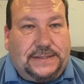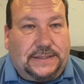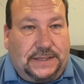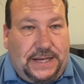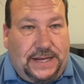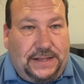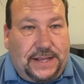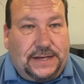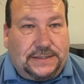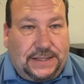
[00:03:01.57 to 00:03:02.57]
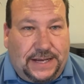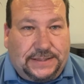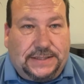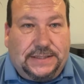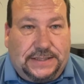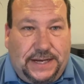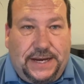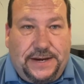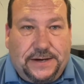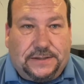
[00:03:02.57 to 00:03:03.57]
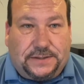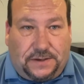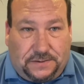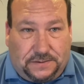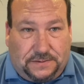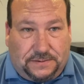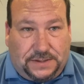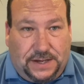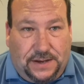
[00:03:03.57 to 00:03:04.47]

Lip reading: a lien that is less than 10 years old,